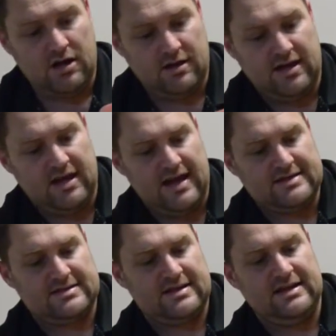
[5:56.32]
the
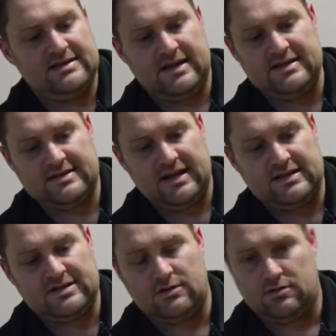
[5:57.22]

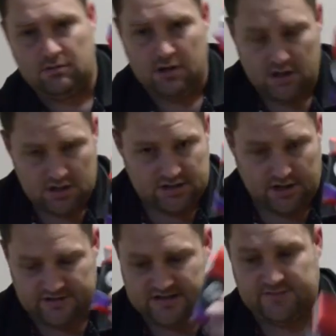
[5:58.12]
SC-DC2.
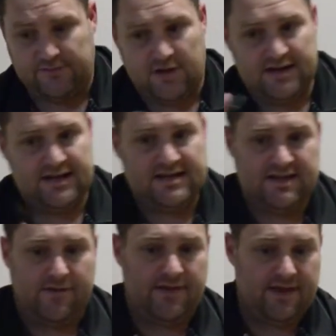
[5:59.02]
So this is for my
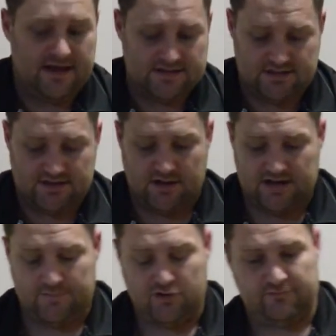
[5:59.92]
D7000. So I
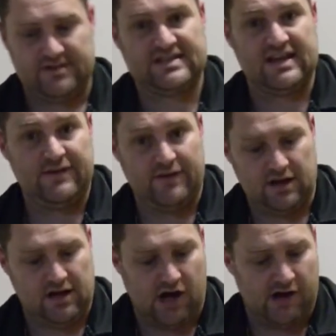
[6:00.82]
can put a
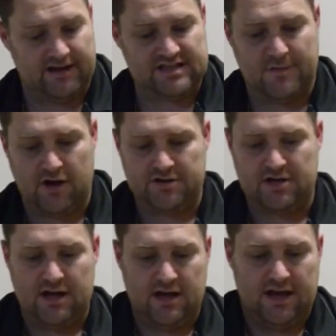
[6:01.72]
receiver, RX mode,
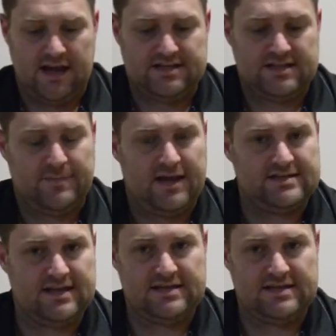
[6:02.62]
into the PC